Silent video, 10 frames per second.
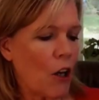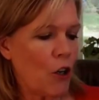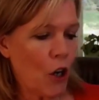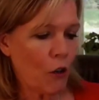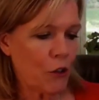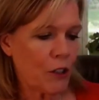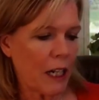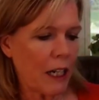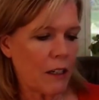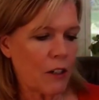no
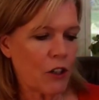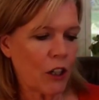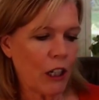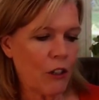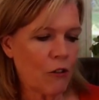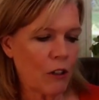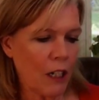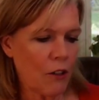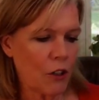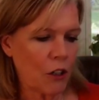state shall enter
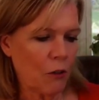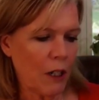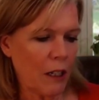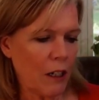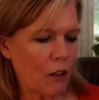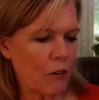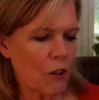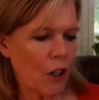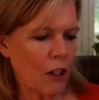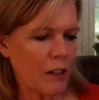into, and then it goes
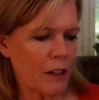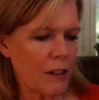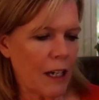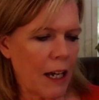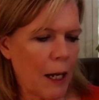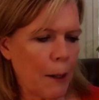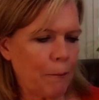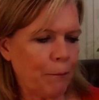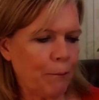on to say,